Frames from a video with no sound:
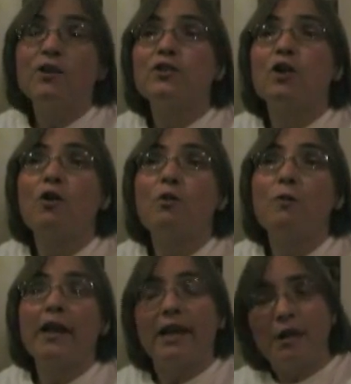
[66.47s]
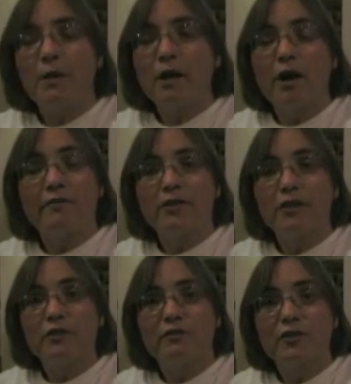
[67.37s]
So when he went off
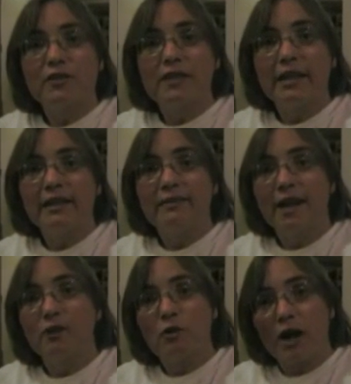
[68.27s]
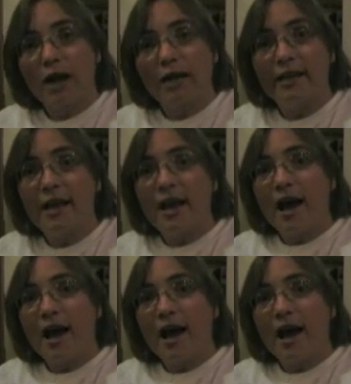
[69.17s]
to university, I cried.